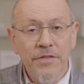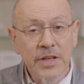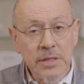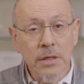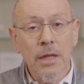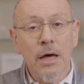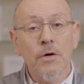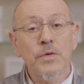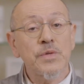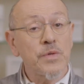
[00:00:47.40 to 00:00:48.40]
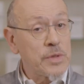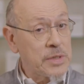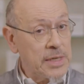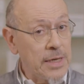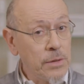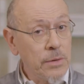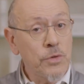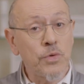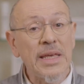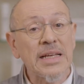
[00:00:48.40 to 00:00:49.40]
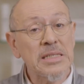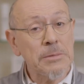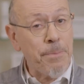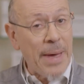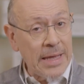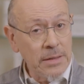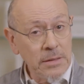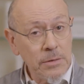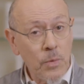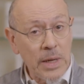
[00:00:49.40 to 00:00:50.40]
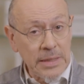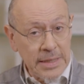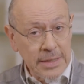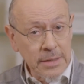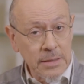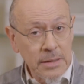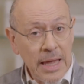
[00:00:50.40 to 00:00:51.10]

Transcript: This allows the skin to expand when needed